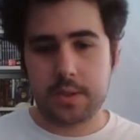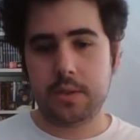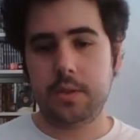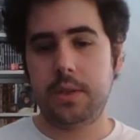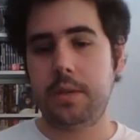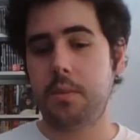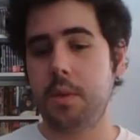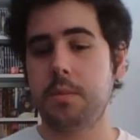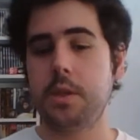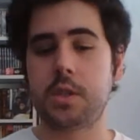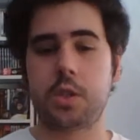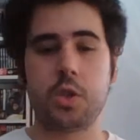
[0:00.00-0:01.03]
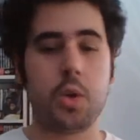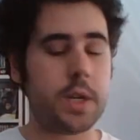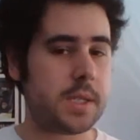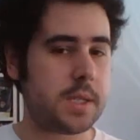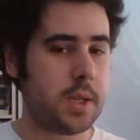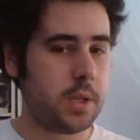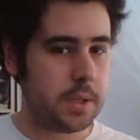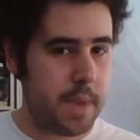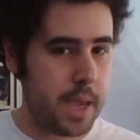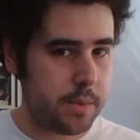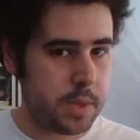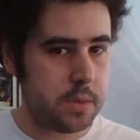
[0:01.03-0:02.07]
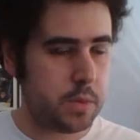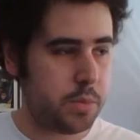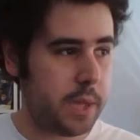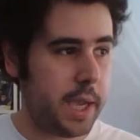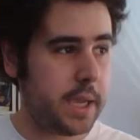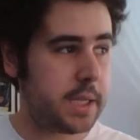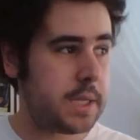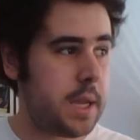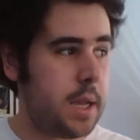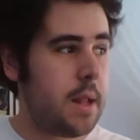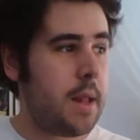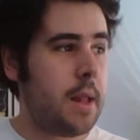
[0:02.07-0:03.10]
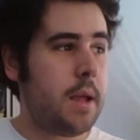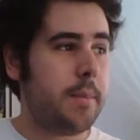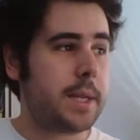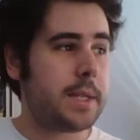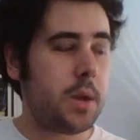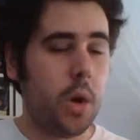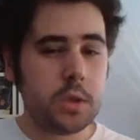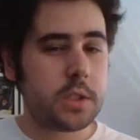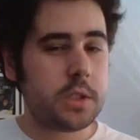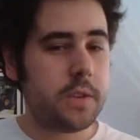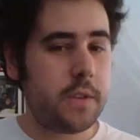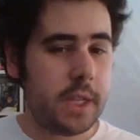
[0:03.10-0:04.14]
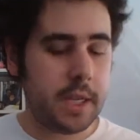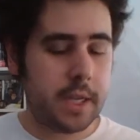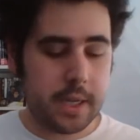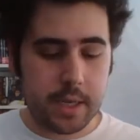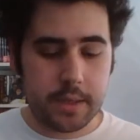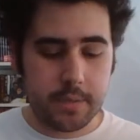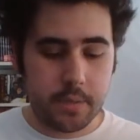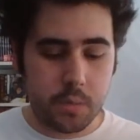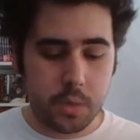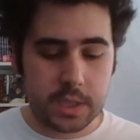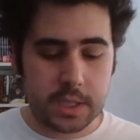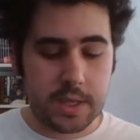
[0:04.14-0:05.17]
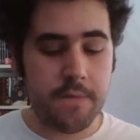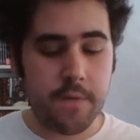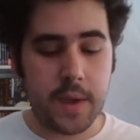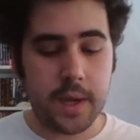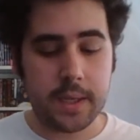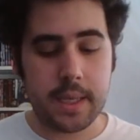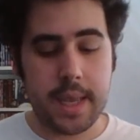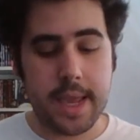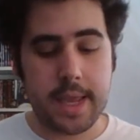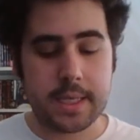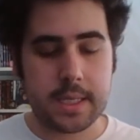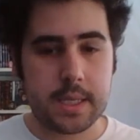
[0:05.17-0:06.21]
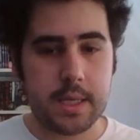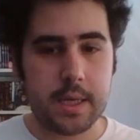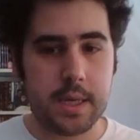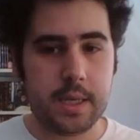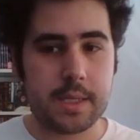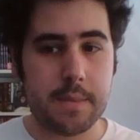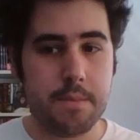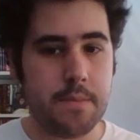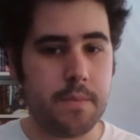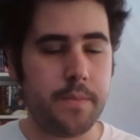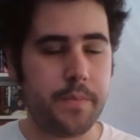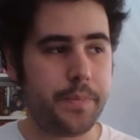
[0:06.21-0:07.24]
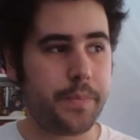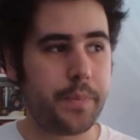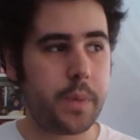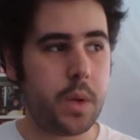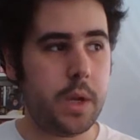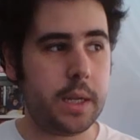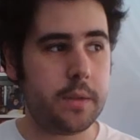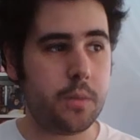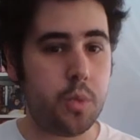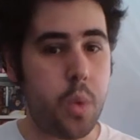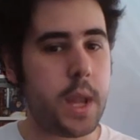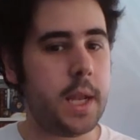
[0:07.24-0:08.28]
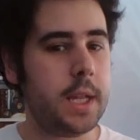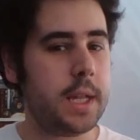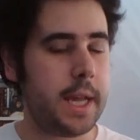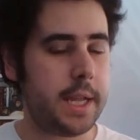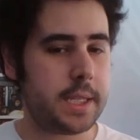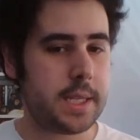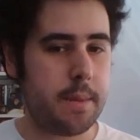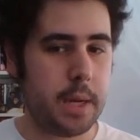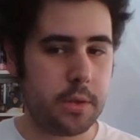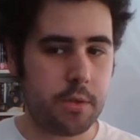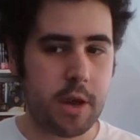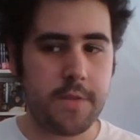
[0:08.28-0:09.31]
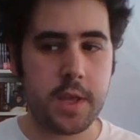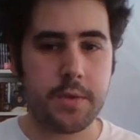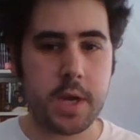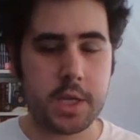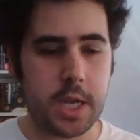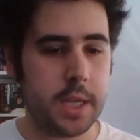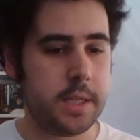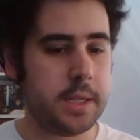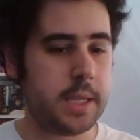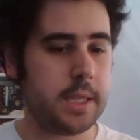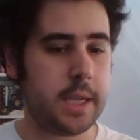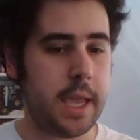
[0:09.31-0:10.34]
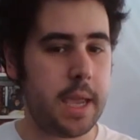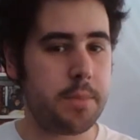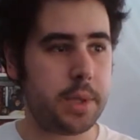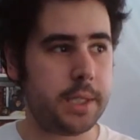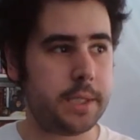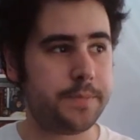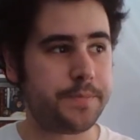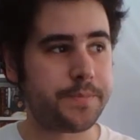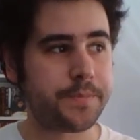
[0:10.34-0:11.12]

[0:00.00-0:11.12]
So the, the, the story it's not the main reason to play it, but also I think uh, something that it's um, I really liked about Gravity Rush, other than the gameplay,